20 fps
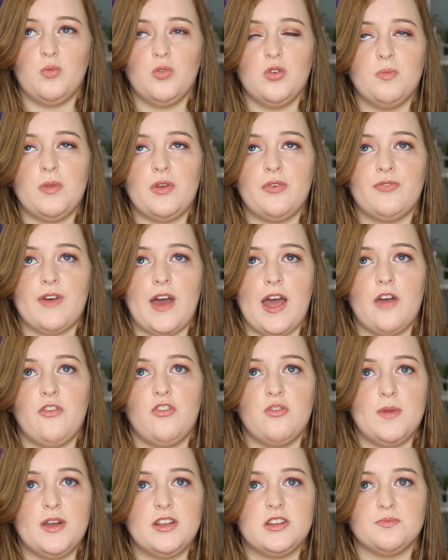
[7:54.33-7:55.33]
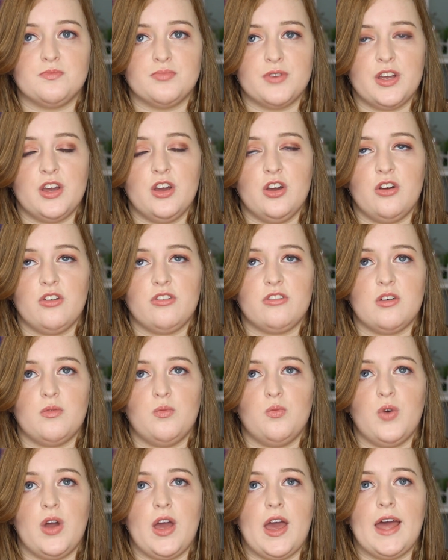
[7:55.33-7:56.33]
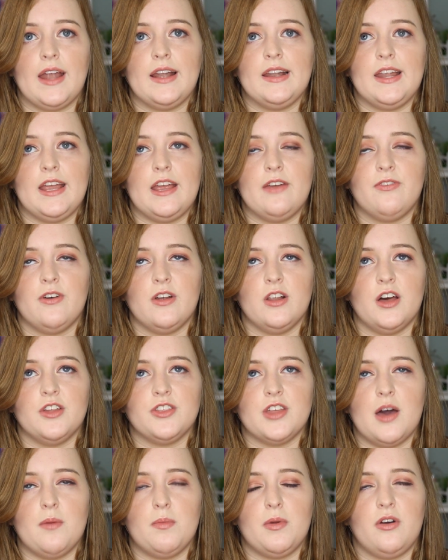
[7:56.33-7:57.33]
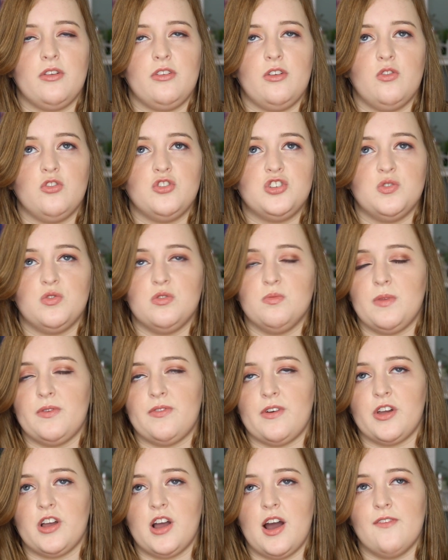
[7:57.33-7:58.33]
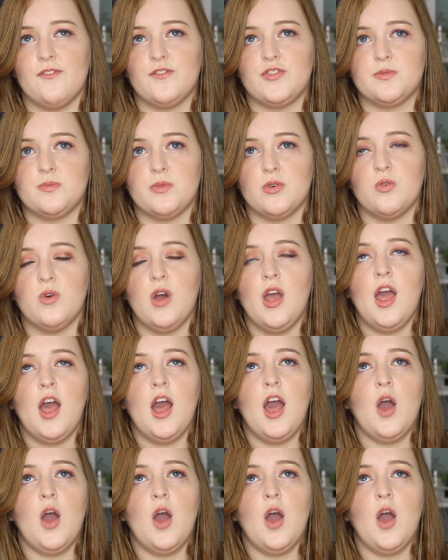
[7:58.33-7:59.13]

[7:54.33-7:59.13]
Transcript: It wouldn't be fair for me to bring her somewhere and leave her like that because she wouldn't be very comfortable.